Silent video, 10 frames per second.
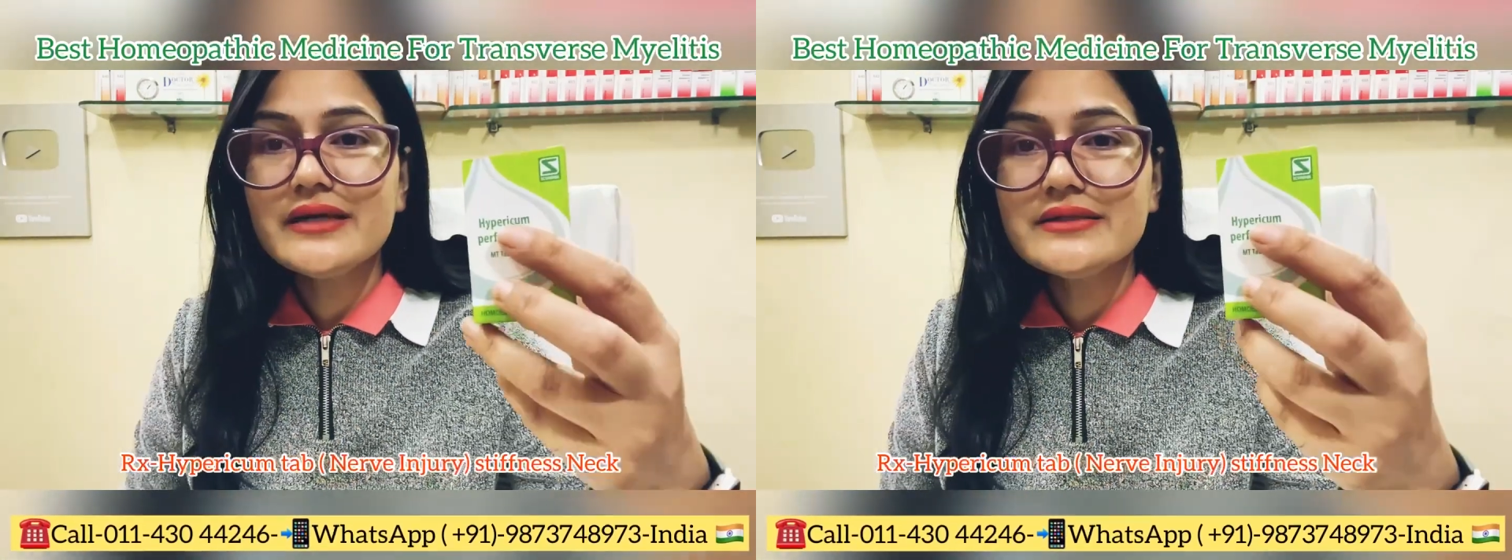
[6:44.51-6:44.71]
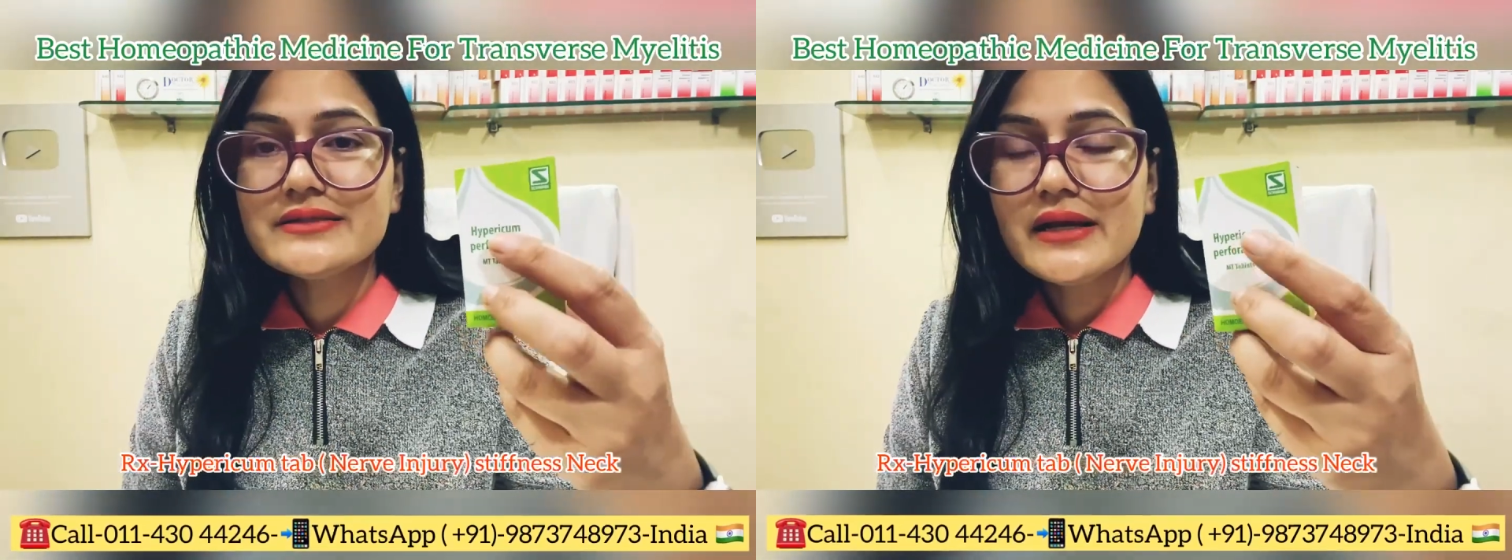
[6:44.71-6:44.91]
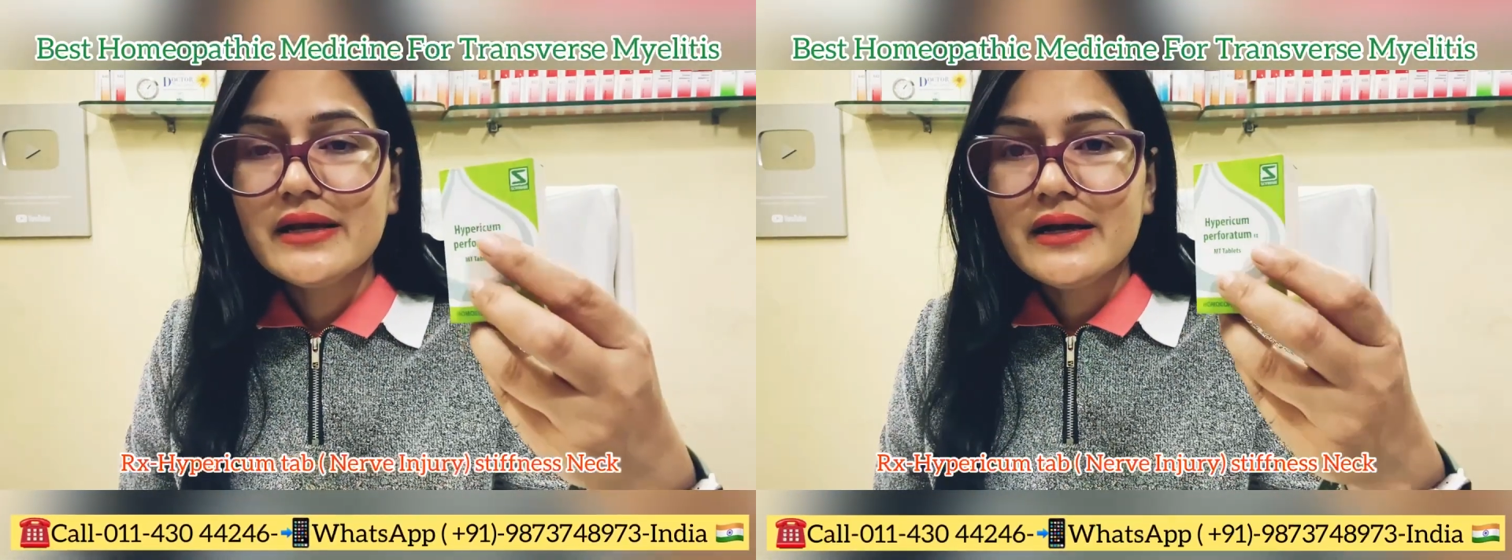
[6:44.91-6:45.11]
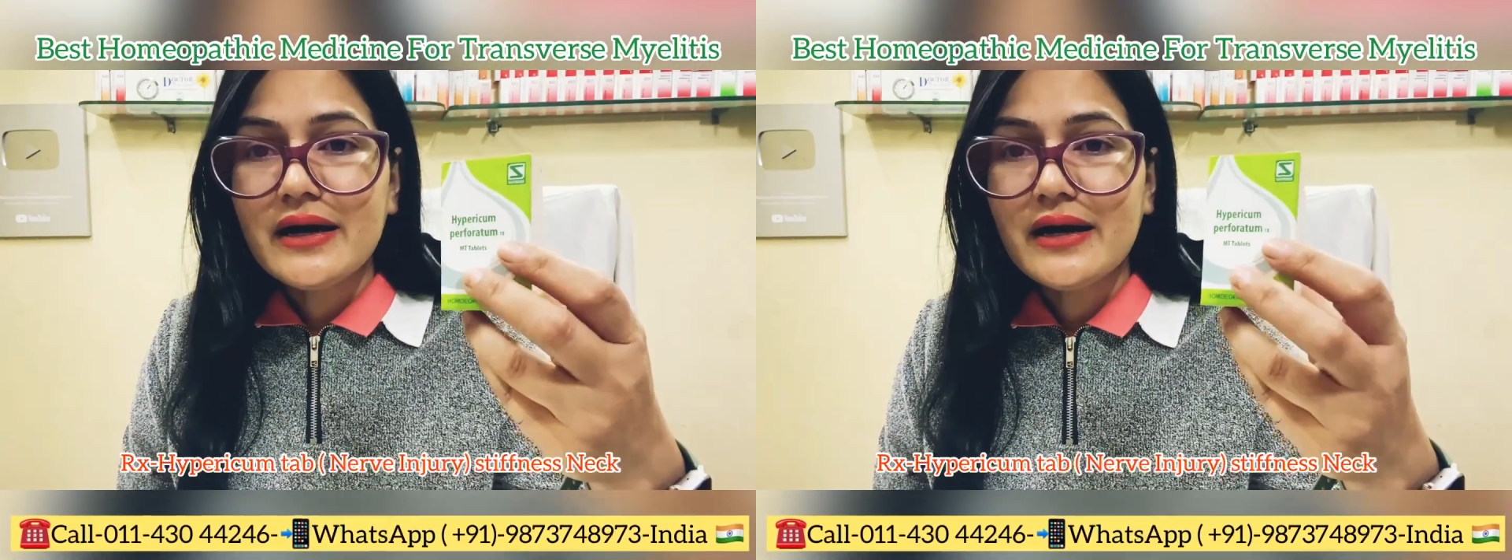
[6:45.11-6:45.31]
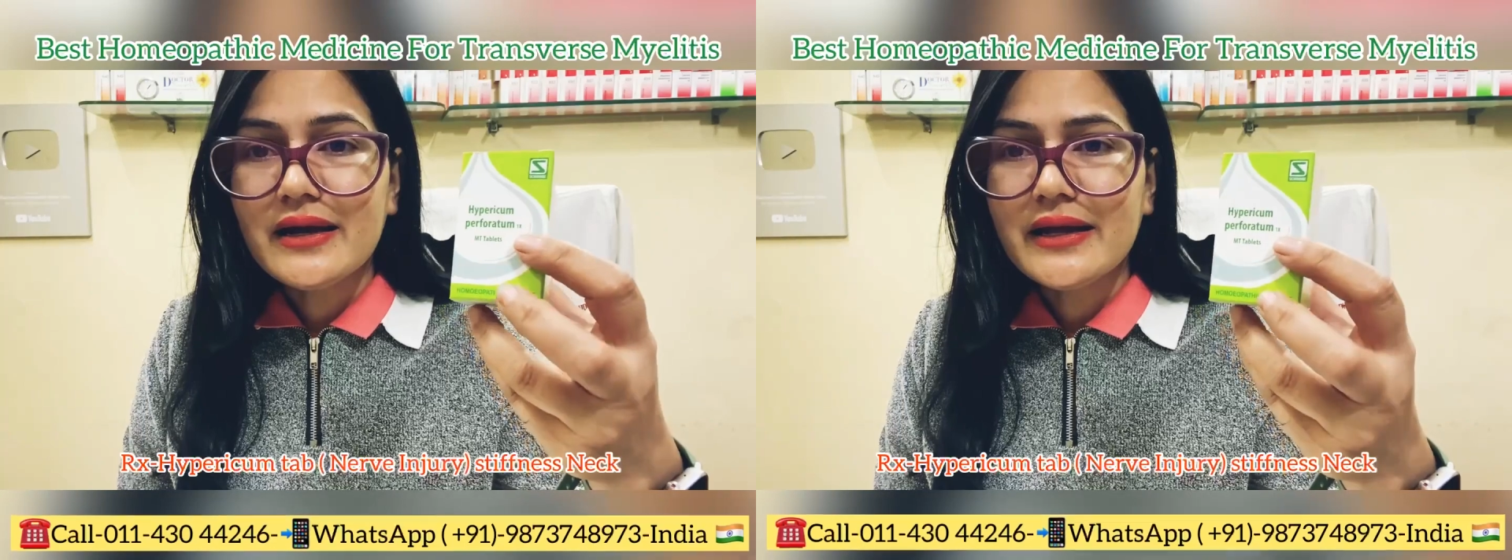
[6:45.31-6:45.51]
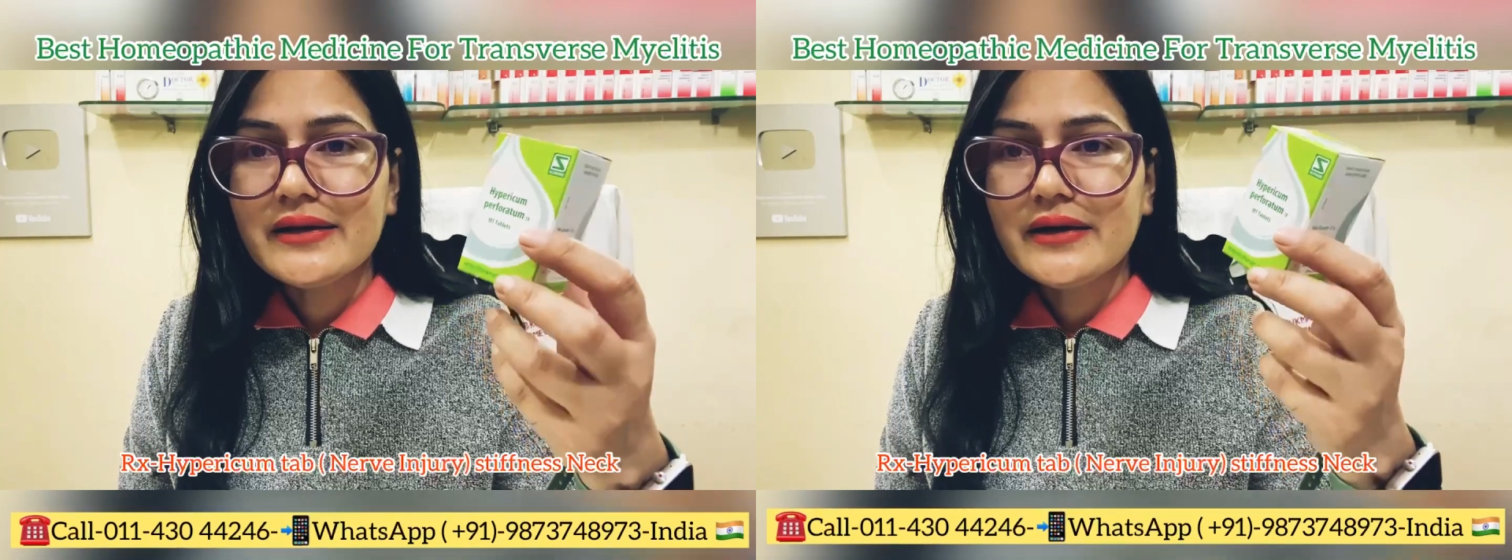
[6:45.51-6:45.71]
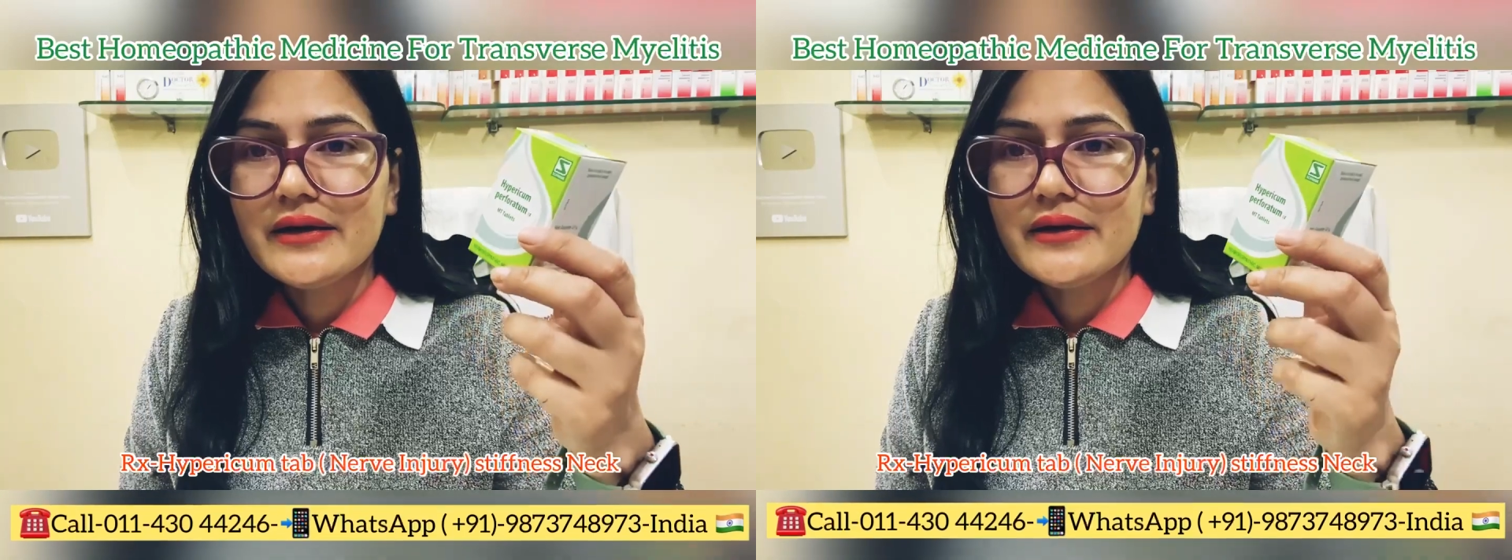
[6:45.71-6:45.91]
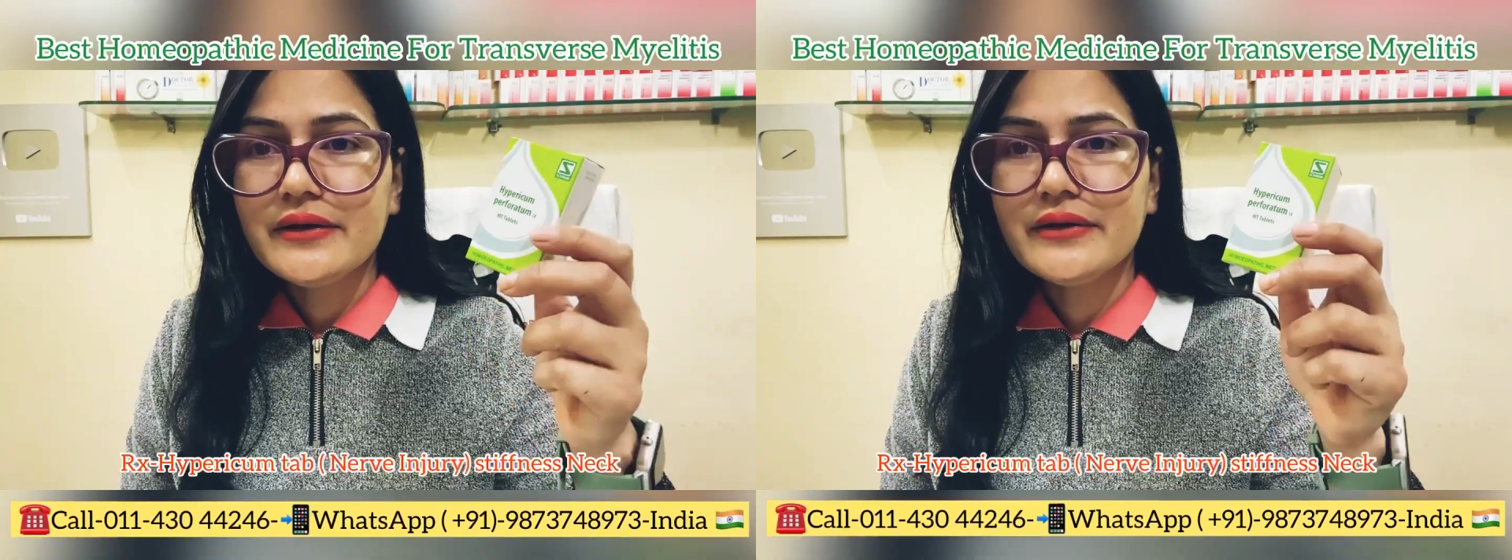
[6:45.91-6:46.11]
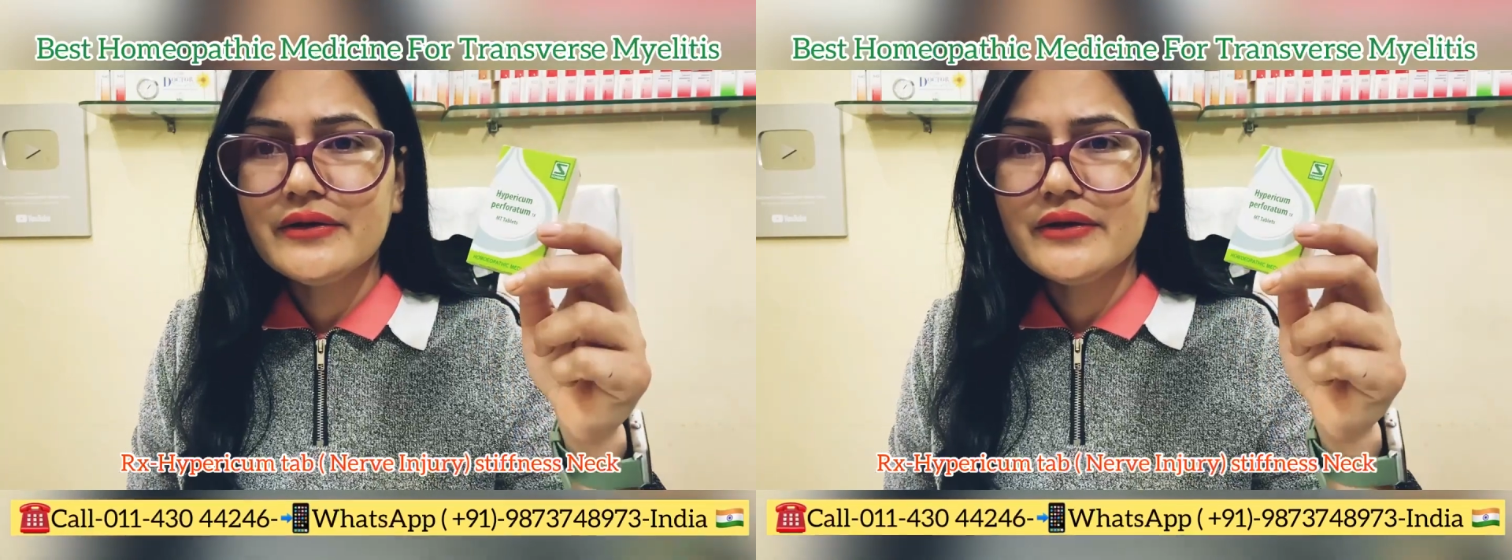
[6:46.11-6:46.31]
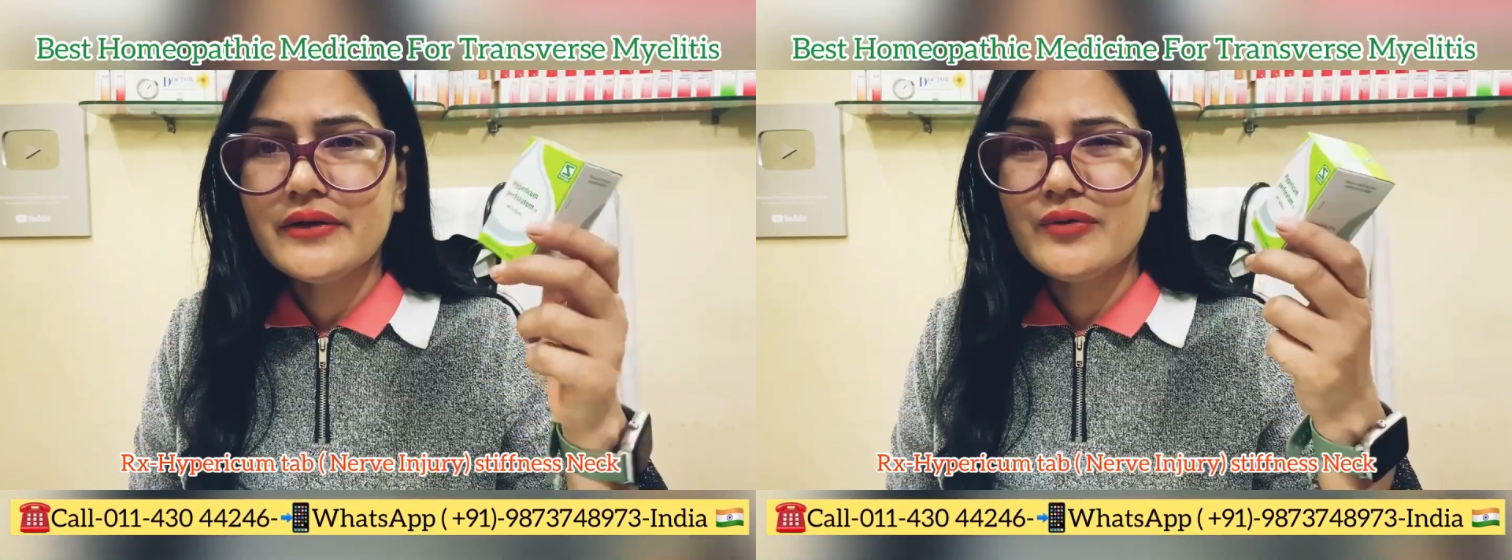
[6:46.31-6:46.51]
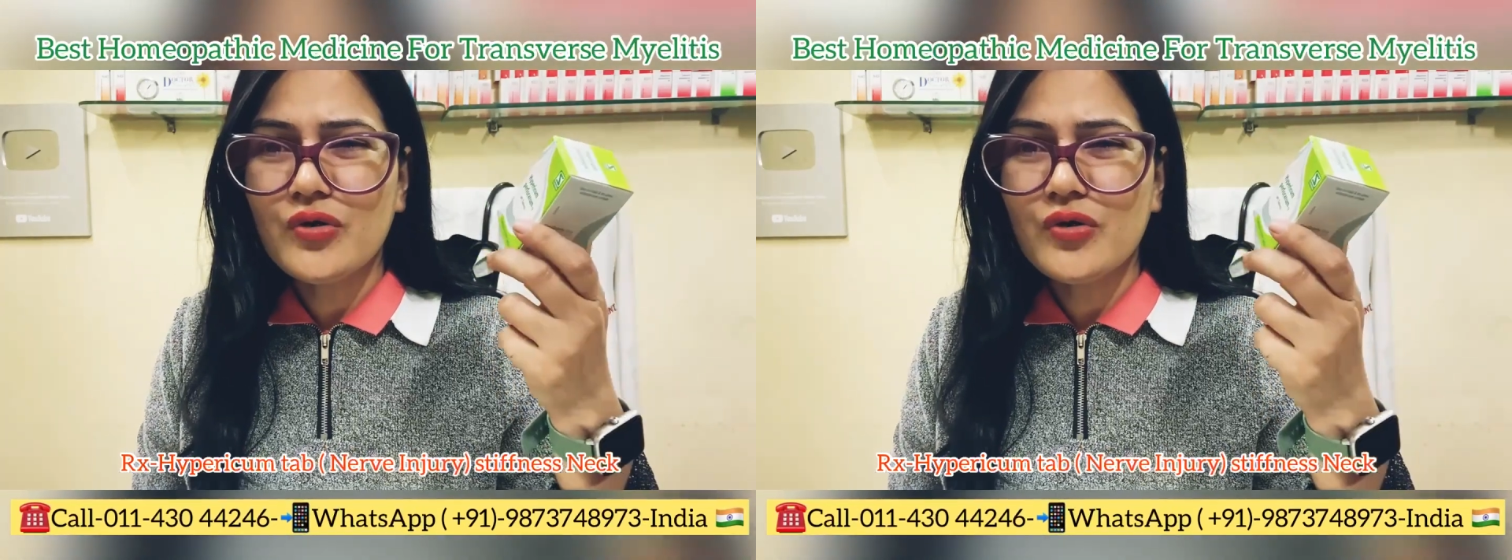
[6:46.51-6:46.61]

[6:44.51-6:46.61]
Is the